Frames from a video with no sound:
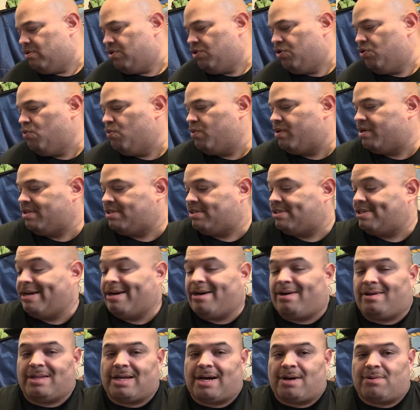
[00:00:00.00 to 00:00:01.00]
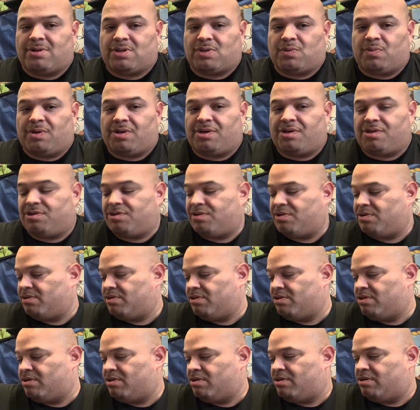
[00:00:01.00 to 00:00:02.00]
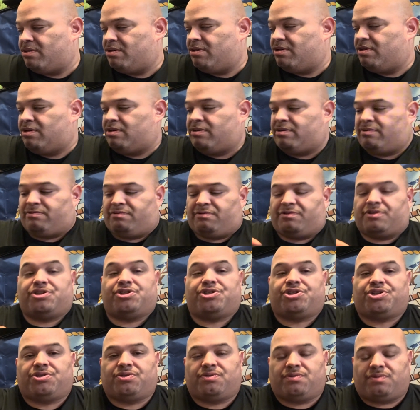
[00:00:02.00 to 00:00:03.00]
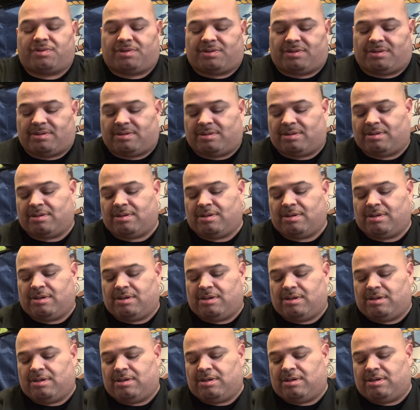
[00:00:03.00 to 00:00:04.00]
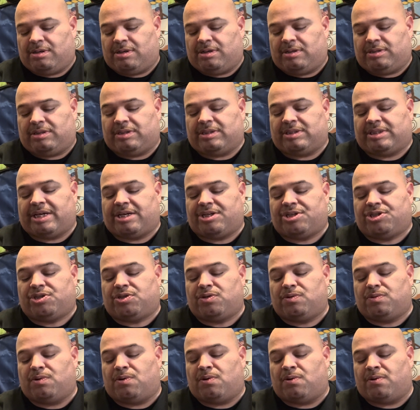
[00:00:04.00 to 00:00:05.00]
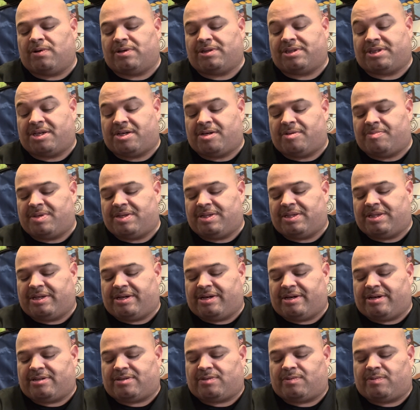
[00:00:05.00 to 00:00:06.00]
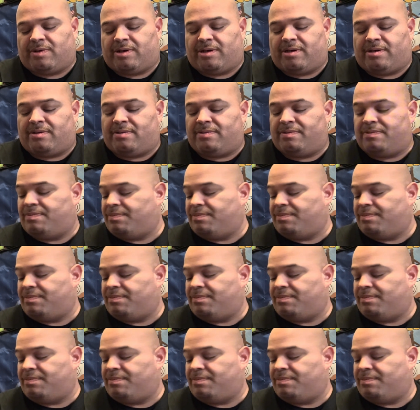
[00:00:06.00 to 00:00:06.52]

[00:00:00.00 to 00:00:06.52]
you could tell that was one of the reshoots, that they shoehorned him in there as well